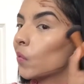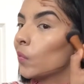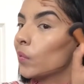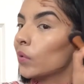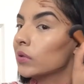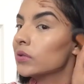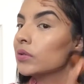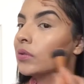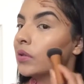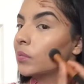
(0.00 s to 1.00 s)
We want
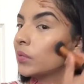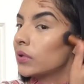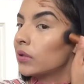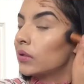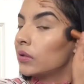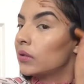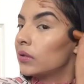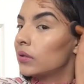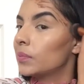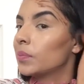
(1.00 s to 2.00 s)
to keep it
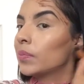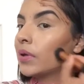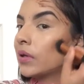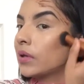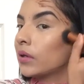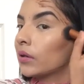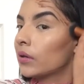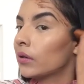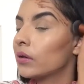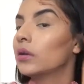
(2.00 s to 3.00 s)
up
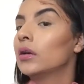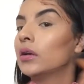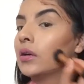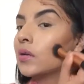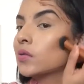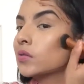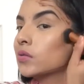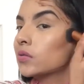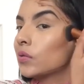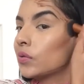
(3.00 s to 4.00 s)
here,
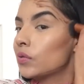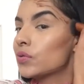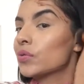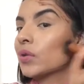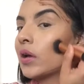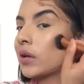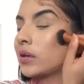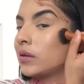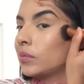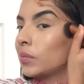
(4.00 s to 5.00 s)
so you drag
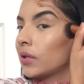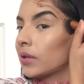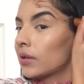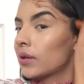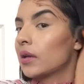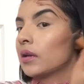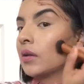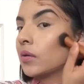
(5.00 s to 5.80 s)
it up like that.